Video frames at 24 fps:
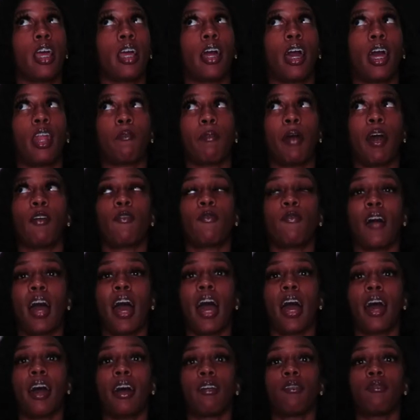got about
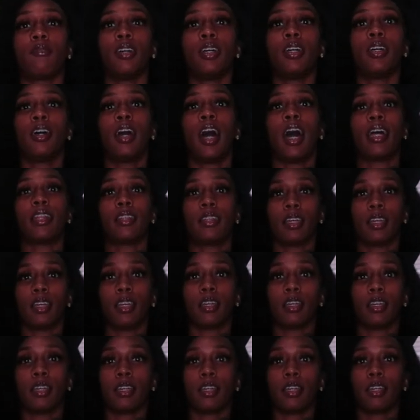5, I
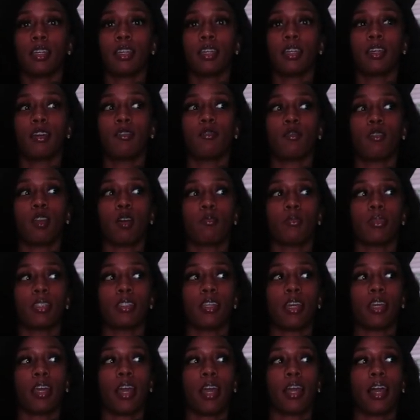think, if I'm not
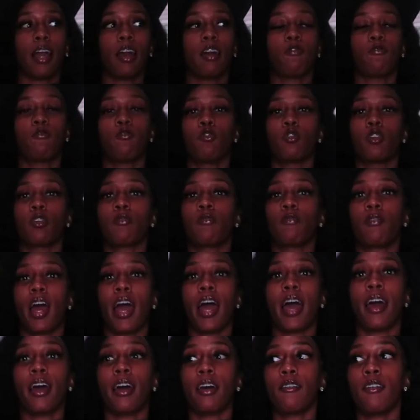mistaken. I got 4 to
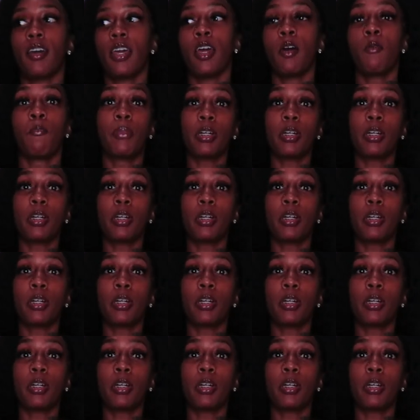5.